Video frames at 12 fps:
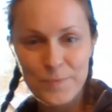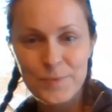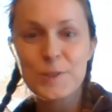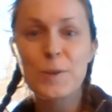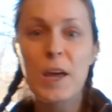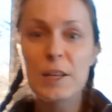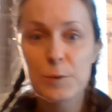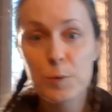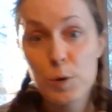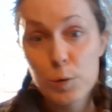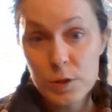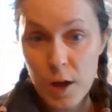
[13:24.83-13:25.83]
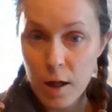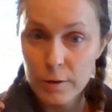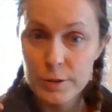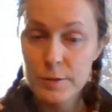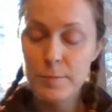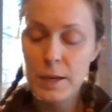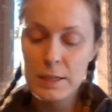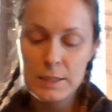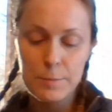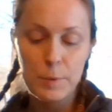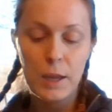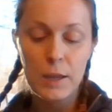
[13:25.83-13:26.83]
So that's what those colors mean to
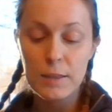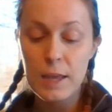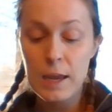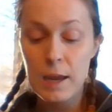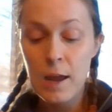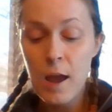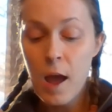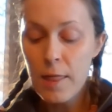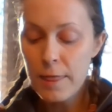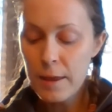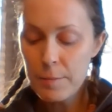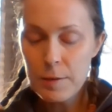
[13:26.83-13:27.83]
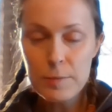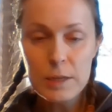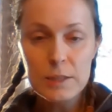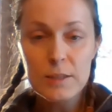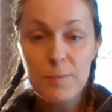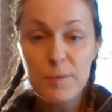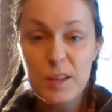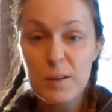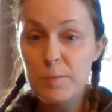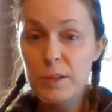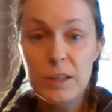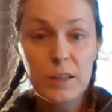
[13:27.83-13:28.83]
me, and they may mean something
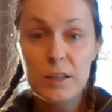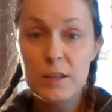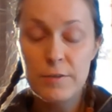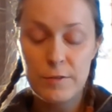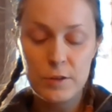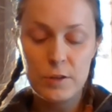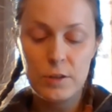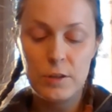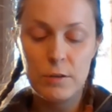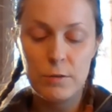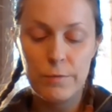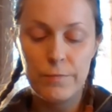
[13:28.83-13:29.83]
completely different to you.